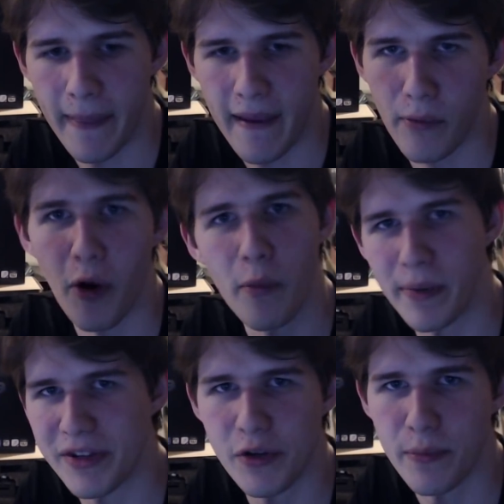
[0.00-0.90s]
It won't
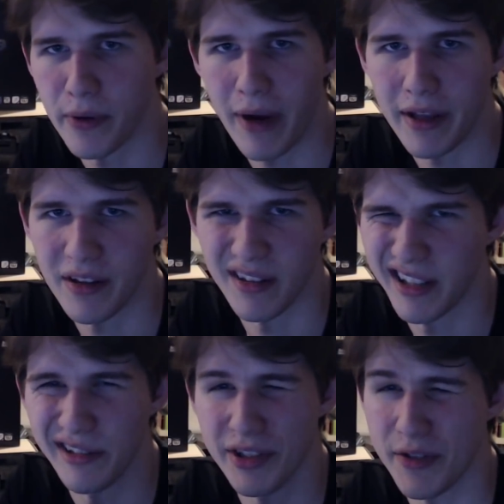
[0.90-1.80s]
be super regular.
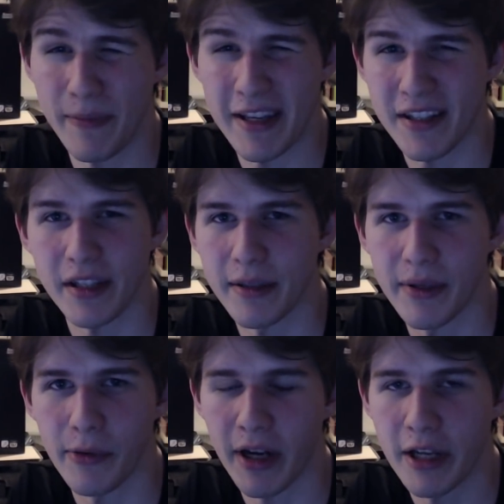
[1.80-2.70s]
It'll just basically
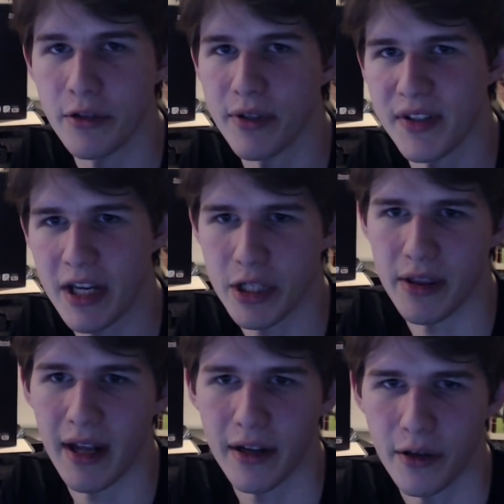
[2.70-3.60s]
be when I do a
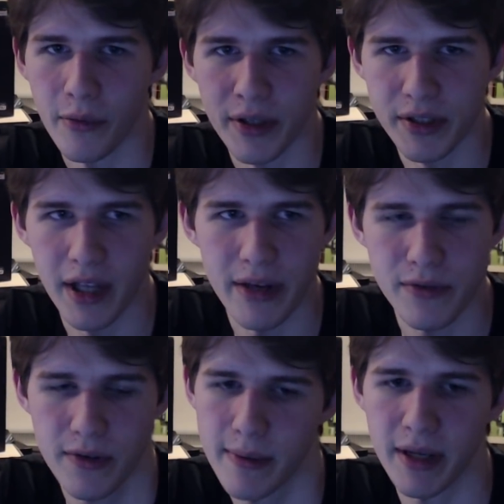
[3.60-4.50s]
session that I don't want to live
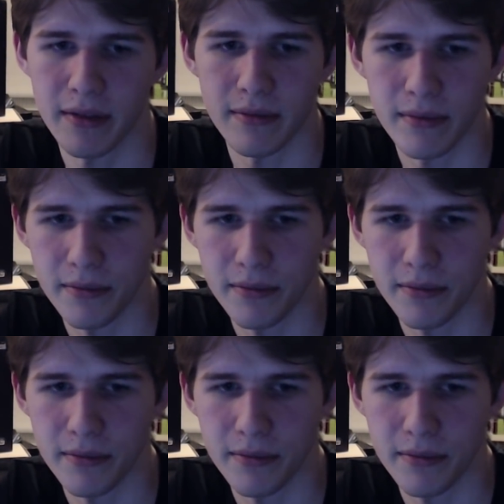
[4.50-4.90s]
stream and